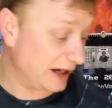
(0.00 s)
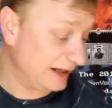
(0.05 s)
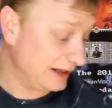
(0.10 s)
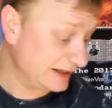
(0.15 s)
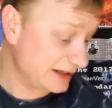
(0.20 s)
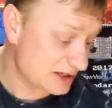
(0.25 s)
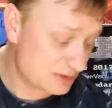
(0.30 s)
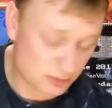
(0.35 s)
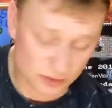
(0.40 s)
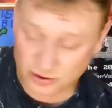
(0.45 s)
And
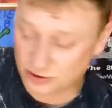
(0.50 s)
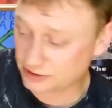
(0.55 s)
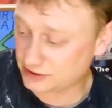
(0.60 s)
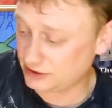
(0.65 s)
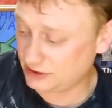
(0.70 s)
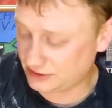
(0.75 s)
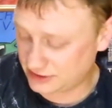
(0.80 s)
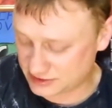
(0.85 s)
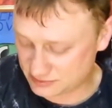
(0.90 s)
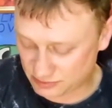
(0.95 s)
it does
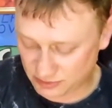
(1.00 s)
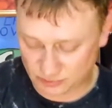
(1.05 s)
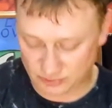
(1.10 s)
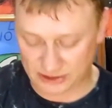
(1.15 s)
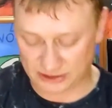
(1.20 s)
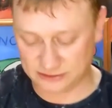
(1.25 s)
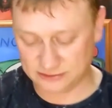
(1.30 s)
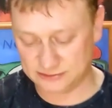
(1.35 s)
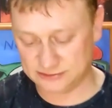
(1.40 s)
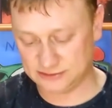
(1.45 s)
work. It does work
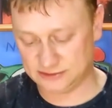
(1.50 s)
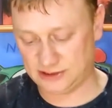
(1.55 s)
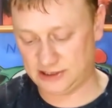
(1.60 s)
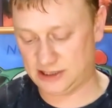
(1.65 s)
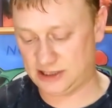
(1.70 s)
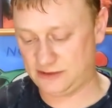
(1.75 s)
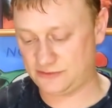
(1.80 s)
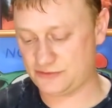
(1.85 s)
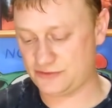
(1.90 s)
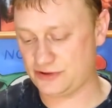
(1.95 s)
well.
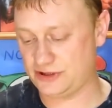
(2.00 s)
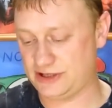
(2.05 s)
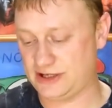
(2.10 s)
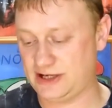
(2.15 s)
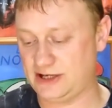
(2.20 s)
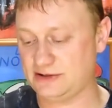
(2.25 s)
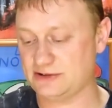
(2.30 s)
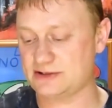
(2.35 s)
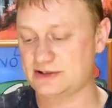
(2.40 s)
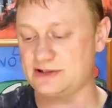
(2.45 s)
I've tried
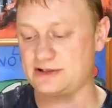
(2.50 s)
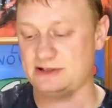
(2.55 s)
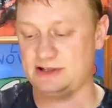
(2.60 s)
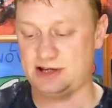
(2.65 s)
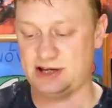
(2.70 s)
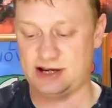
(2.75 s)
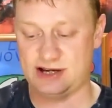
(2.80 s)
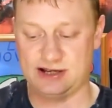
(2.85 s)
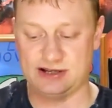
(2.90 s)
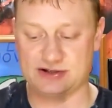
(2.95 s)
it out.
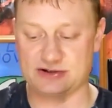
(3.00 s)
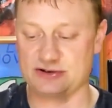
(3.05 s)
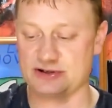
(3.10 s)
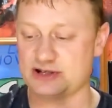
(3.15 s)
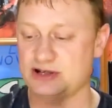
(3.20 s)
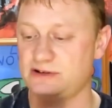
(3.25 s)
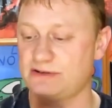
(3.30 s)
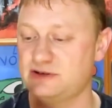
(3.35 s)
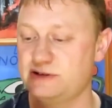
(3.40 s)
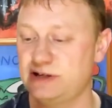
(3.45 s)
And it's got
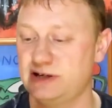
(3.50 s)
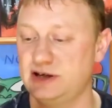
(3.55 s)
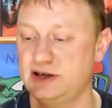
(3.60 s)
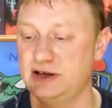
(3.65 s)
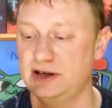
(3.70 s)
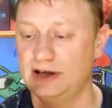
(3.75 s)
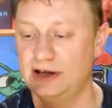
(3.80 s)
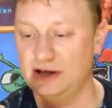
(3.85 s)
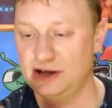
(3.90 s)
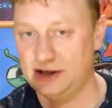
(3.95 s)
its
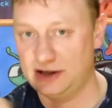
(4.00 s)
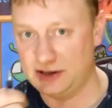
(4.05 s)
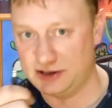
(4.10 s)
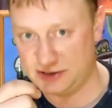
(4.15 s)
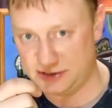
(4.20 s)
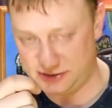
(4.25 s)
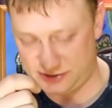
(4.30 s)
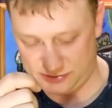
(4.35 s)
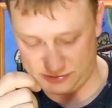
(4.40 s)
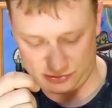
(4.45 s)
own
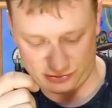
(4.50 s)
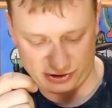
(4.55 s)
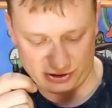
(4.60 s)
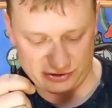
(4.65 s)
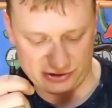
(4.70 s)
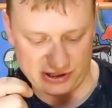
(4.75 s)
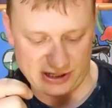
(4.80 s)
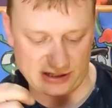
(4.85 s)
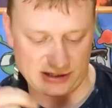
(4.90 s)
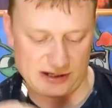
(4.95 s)

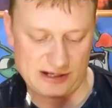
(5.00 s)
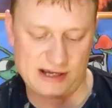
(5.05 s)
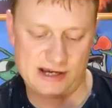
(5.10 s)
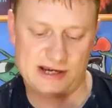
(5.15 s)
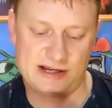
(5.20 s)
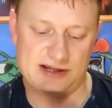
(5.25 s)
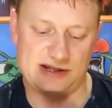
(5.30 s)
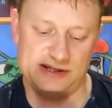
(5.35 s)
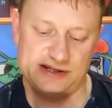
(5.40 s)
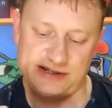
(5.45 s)
audio jack
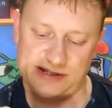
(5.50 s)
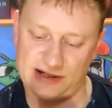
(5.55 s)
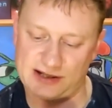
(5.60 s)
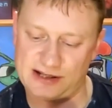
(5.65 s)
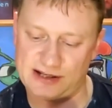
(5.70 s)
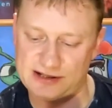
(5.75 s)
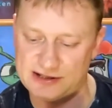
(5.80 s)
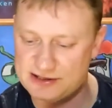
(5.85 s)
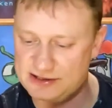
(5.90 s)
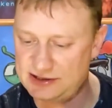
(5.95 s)
there. So you stick
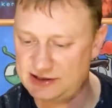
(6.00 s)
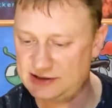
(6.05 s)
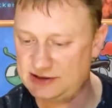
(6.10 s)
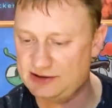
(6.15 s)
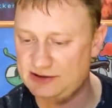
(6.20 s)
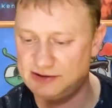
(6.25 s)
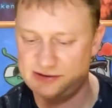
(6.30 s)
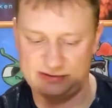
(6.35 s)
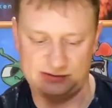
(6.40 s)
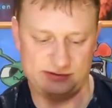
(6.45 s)
that
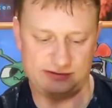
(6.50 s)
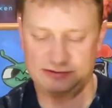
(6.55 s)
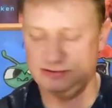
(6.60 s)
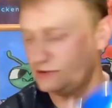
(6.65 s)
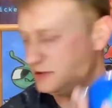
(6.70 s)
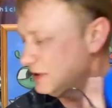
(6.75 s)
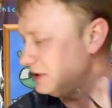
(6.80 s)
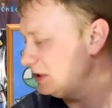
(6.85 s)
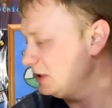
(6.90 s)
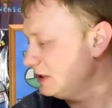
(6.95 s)
into
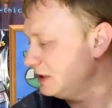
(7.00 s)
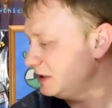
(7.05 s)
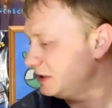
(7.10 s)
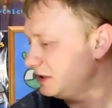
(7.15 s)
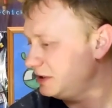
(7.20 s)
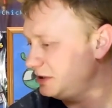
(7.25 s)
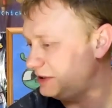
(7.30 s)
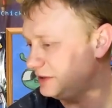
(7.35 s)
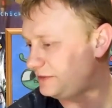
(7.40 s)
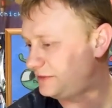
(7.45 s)

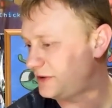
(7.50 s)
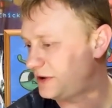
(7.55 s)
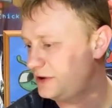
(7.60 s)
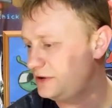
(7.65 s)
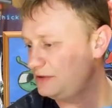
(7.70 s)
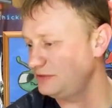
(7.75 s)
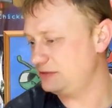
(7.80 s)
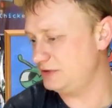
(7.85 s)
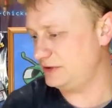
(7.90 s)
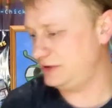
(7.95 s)
your
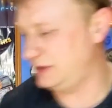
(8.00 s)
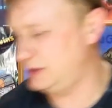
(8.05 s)
phone.